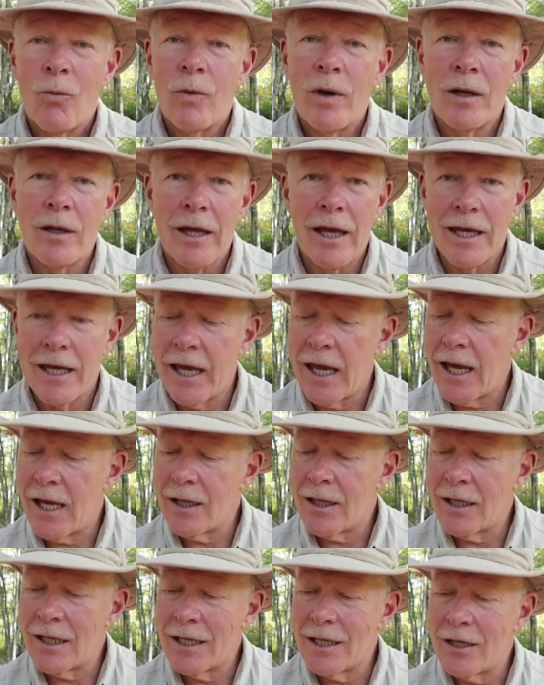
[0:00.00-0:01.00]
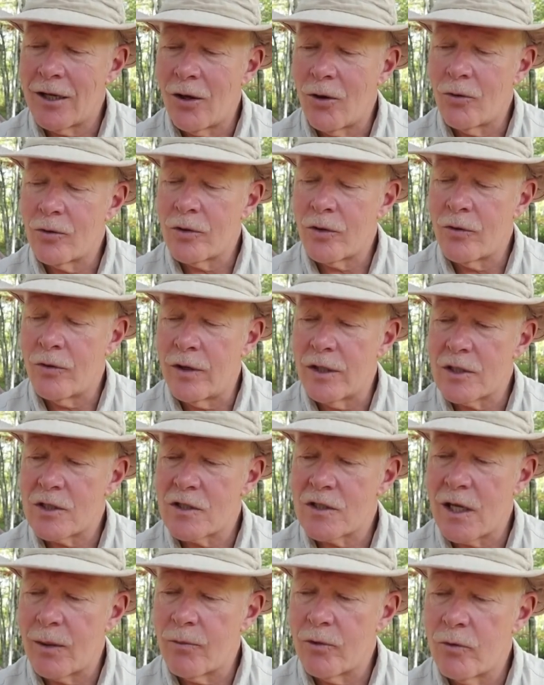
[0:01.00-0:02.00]
Well, I had it out this
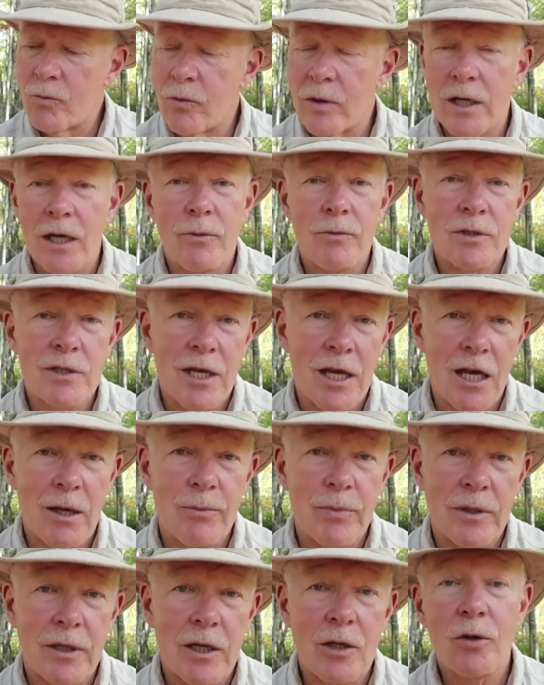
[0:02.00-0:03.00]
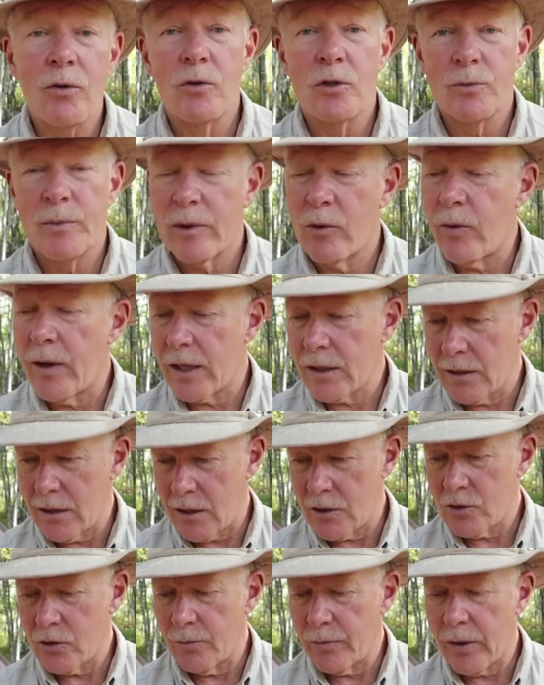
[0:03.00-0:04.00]
summer when I was camping at Kouchibouguac
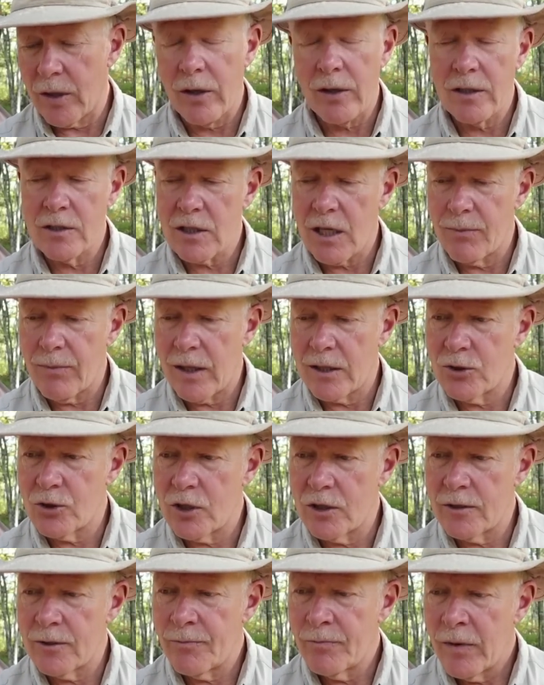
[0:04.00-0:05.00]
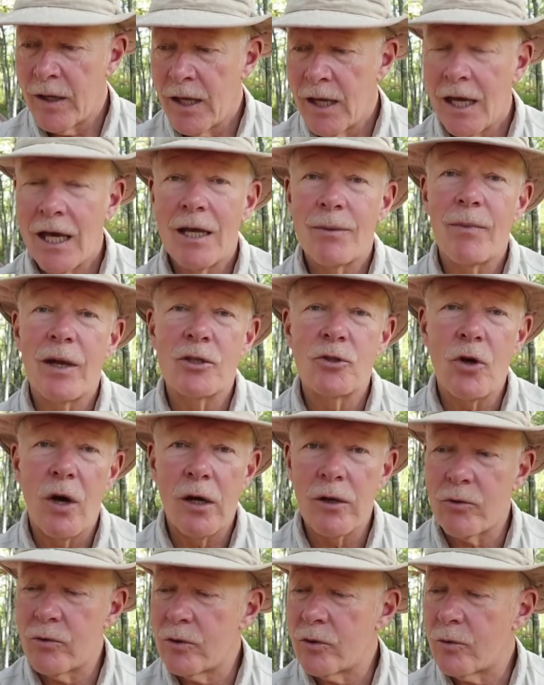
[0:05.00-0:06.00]
National Park, as I mentioned, and my
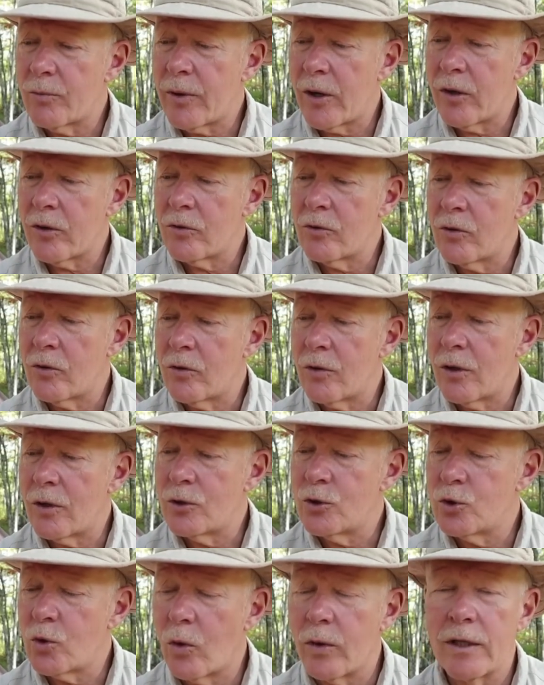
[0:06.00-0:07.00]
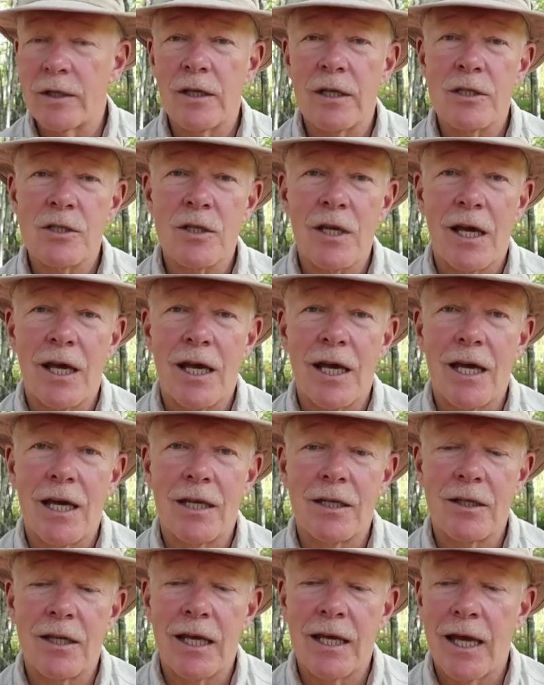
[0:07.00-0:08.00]
daughter and her partner joined us,
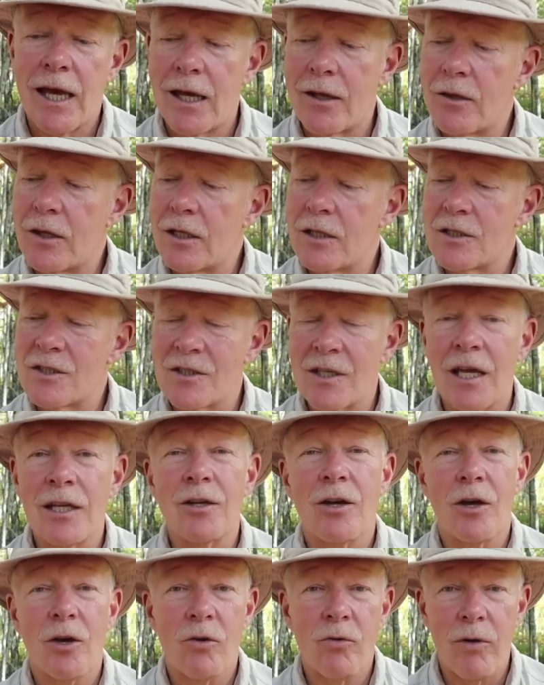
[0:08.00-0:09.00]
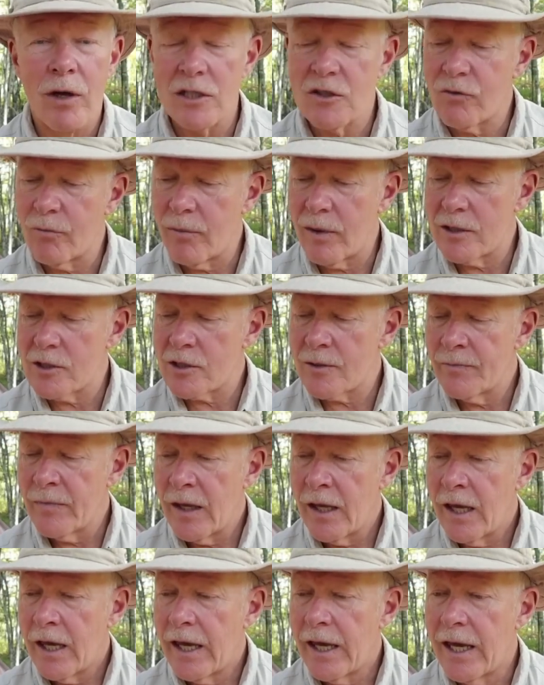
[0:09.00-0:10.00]
and they had the site across from us,
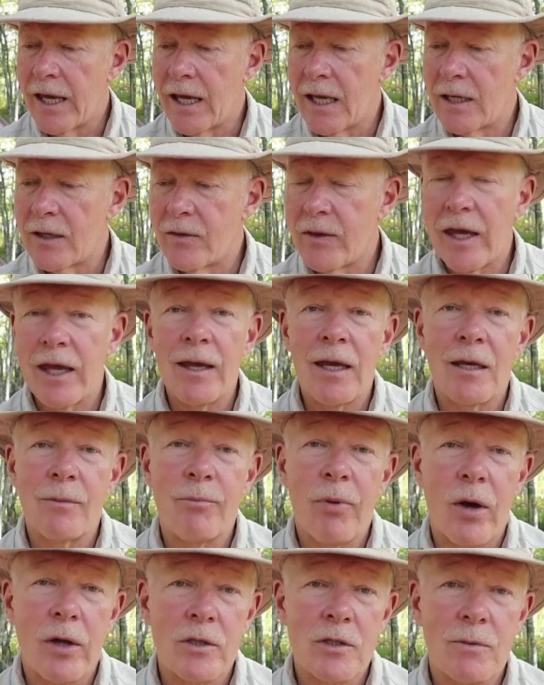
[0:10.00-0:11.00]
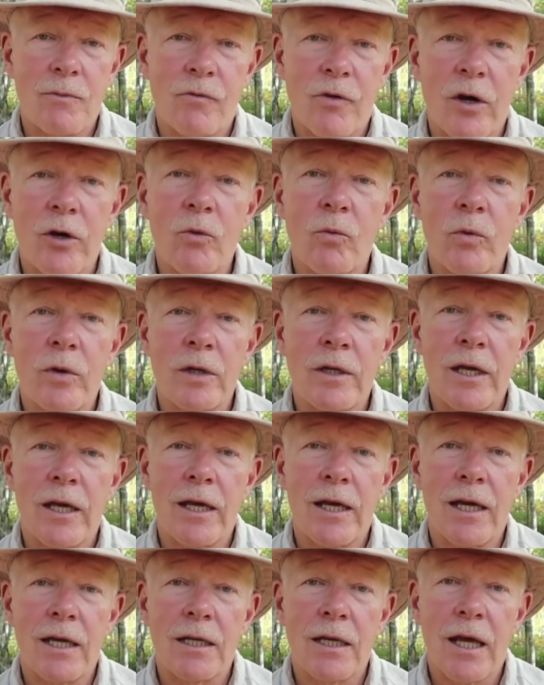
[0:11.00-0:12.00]
and they had bought some firewood,
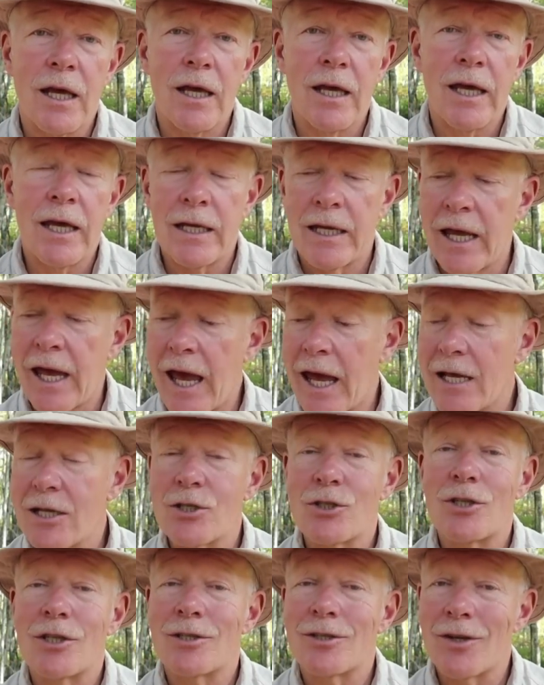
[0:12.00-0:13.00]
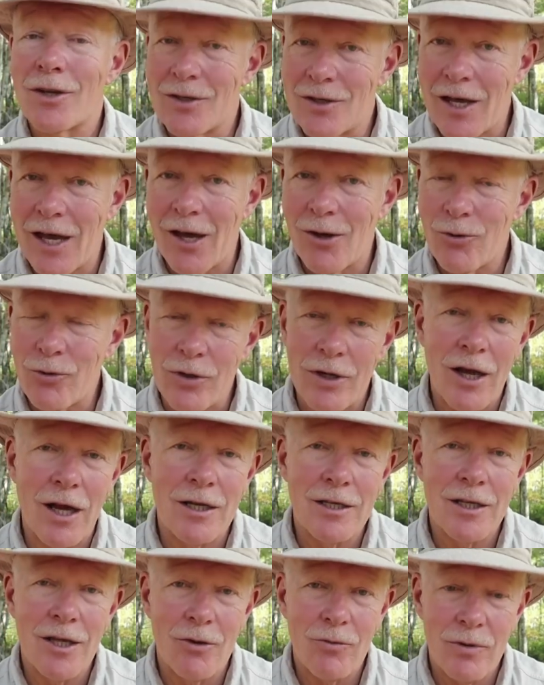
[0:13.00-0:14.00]
and I had axed it down, or
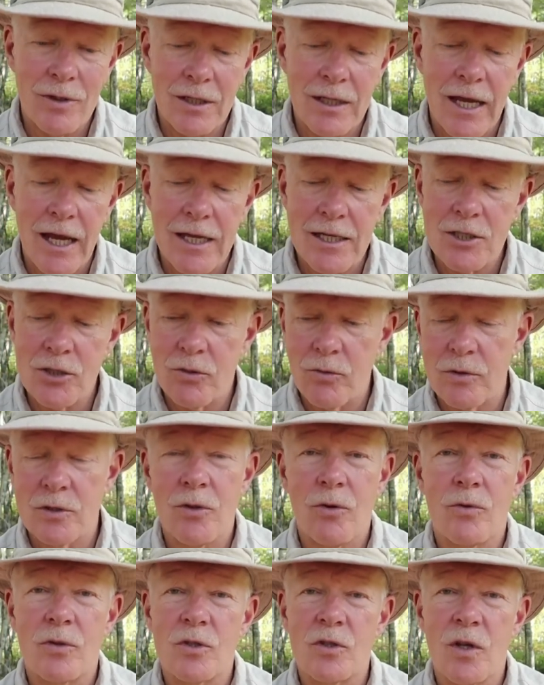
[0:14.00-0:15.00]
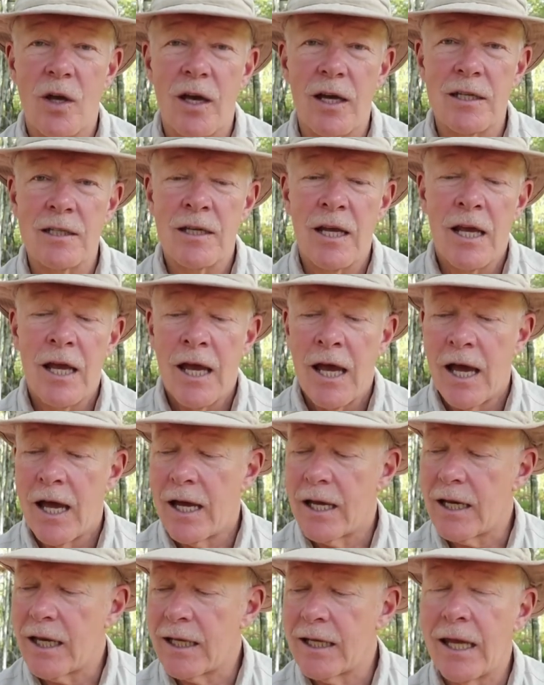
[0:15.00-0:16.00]
cut it down with an axe to a certain size,
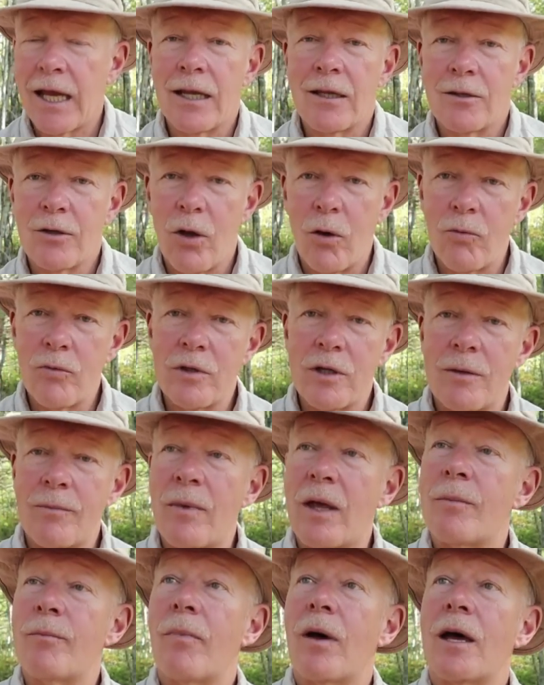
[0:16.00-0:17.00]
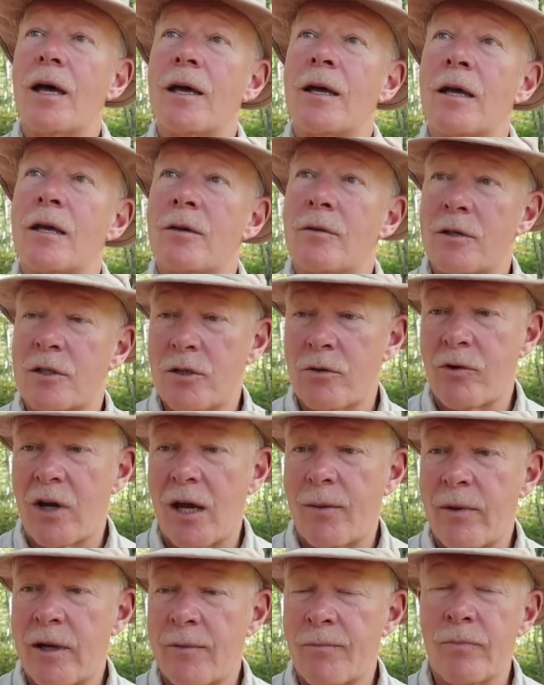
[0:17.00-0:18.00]
and I loaned them my
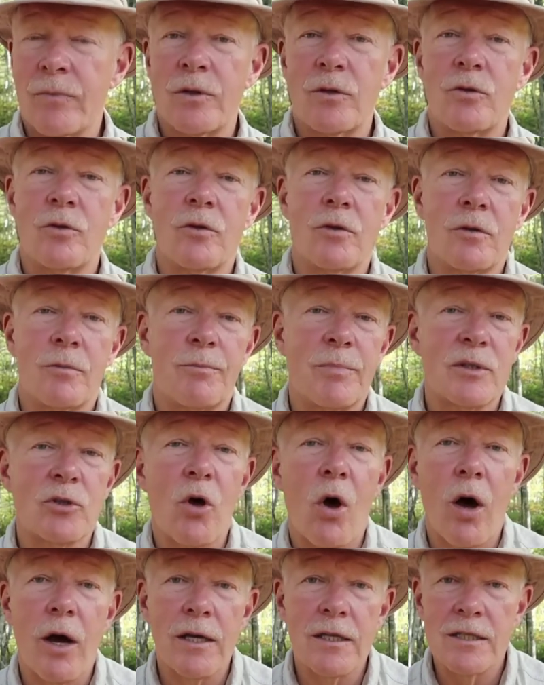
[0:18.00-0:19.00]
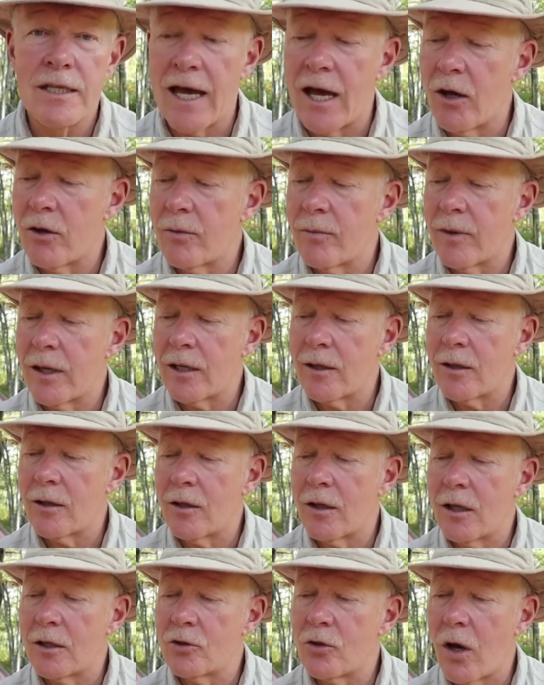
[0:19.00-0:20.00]
Skrama to baton down, and my
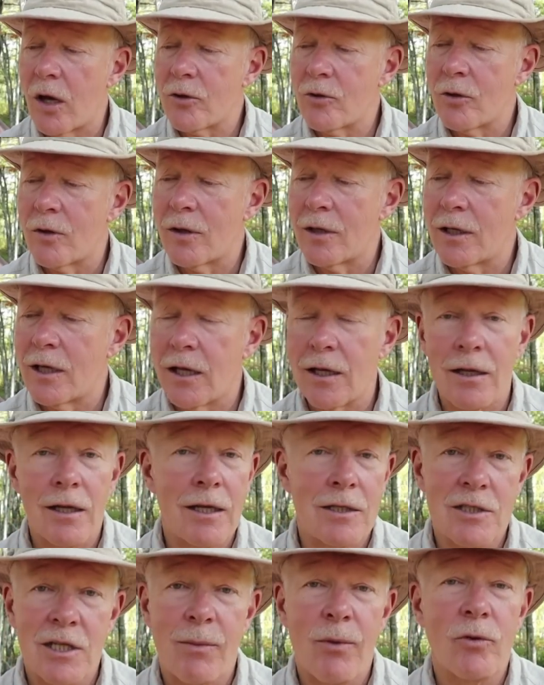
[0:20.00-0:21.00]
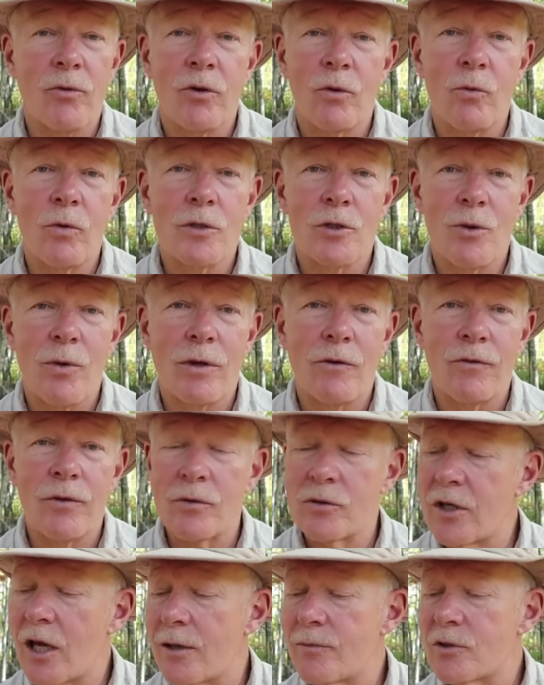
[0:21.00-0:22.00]
uh, daughter and I has come out in the woods quite a
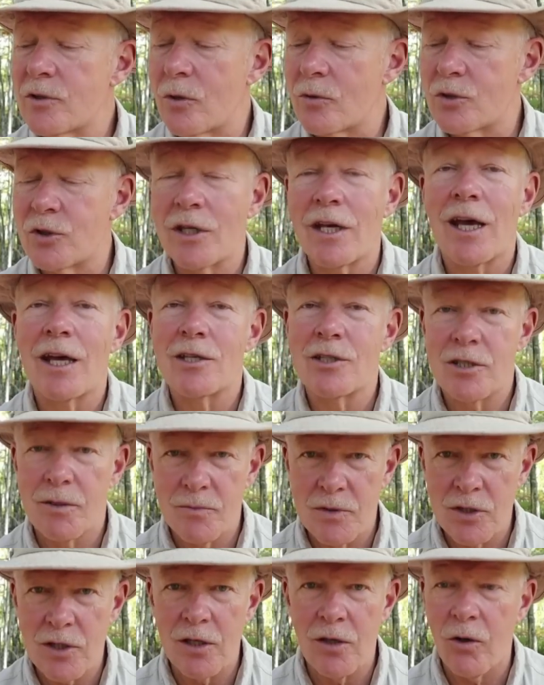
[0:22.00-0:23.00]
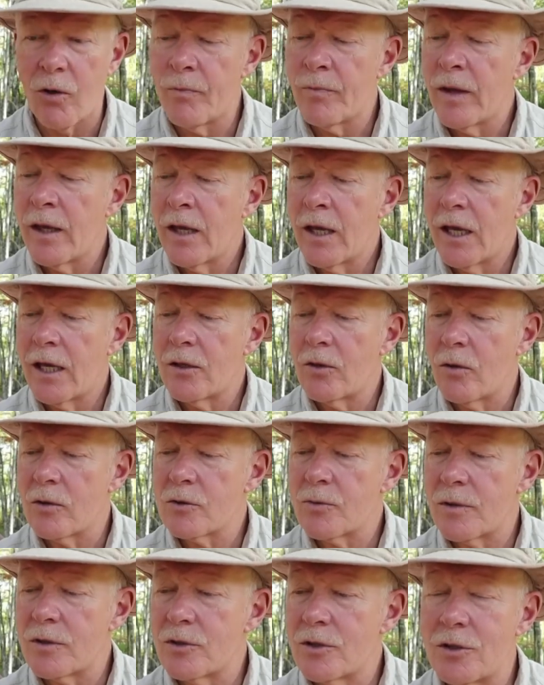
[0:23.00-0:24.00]
few times, so she has some skill and
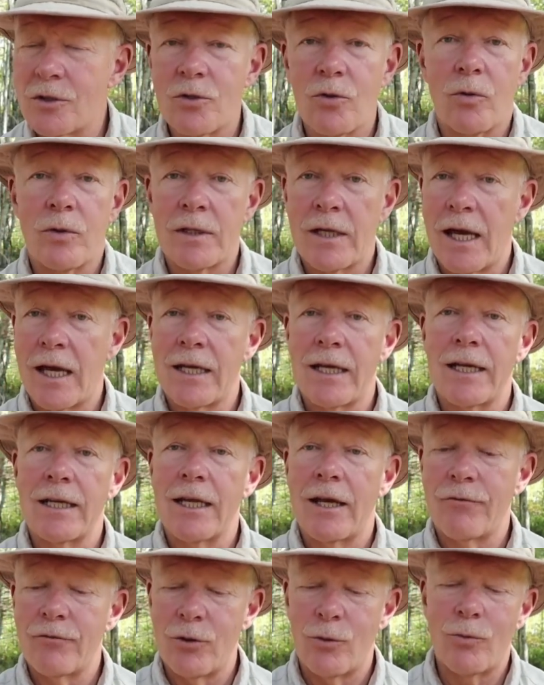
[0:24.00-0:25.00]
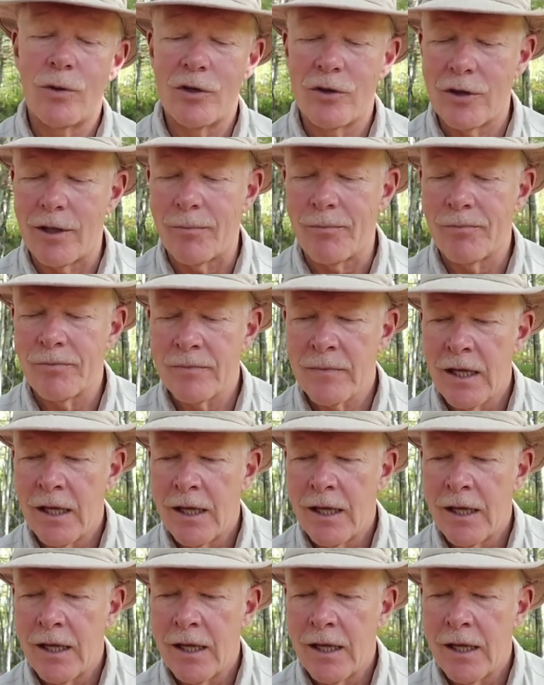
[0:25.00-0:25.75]
knows what she's doing, and I left it with them.